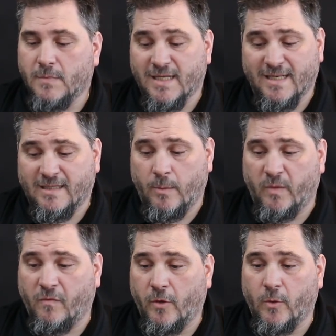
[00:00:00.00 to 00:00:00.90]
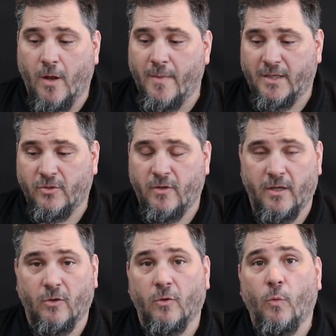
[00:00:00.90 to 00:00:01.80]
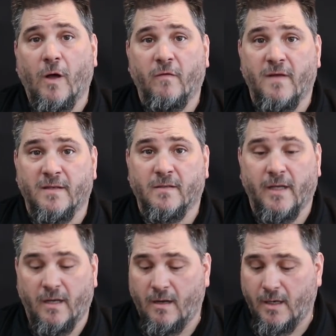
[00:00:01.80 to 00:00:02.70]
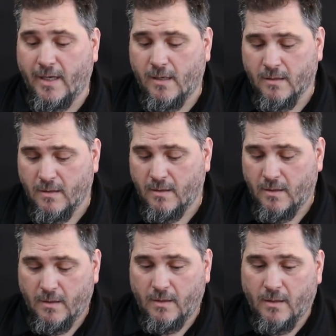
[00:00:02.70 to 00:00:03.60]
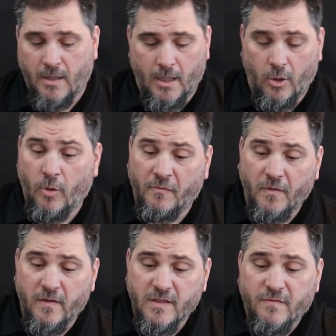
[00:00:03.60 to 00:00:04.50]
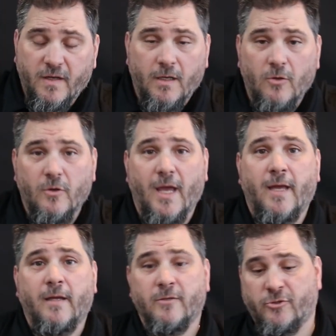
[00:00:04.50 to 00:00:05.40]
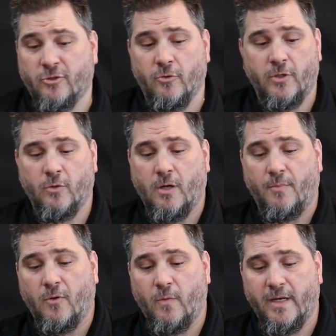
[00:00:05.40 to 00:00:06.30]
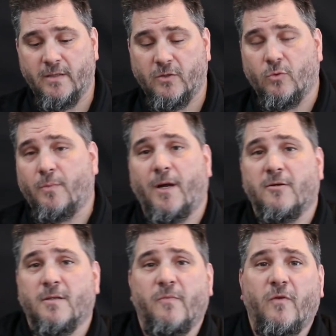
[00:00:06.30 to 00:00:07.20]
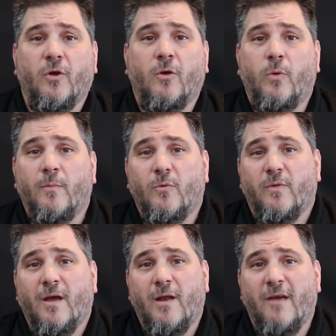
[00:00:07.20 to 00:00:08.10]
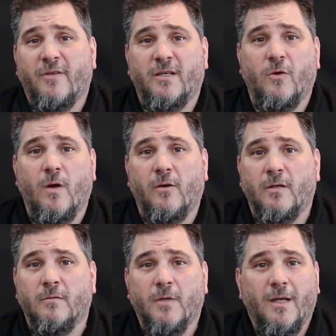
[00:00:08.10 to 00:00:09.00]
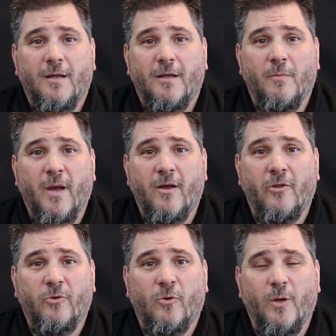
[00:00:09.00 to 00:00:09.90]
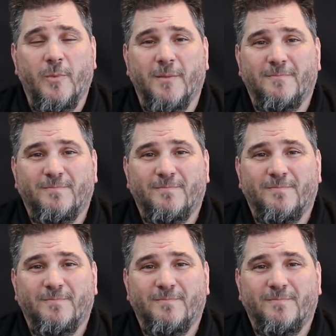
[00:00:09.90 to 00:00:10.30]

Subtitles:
As I said before, you want to make sure that you're in a well-ventilated area. Hopefully this video has shown you a couple of ways to repair some of your equipment without having to go out and buy all new equipment.